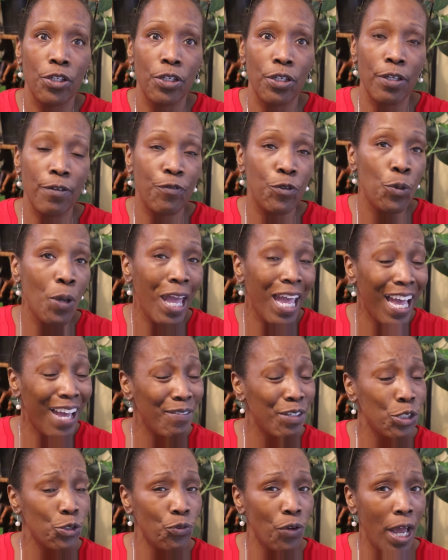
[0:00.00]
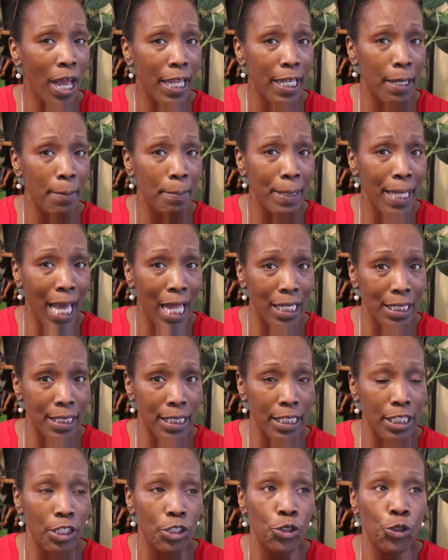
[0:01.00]
if you haven't tried
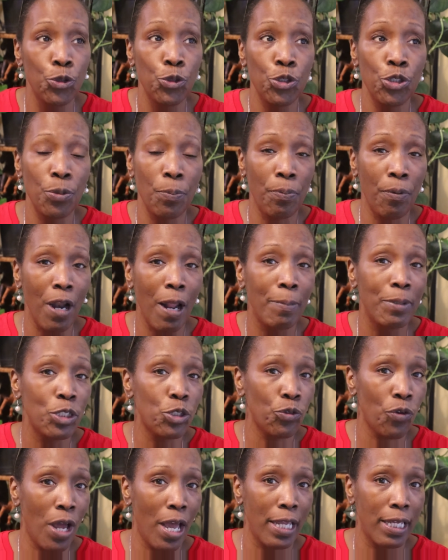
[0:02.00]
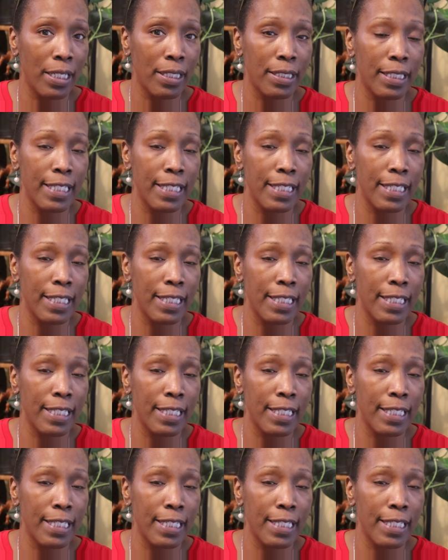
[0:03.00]
Emgality, you should probably try it.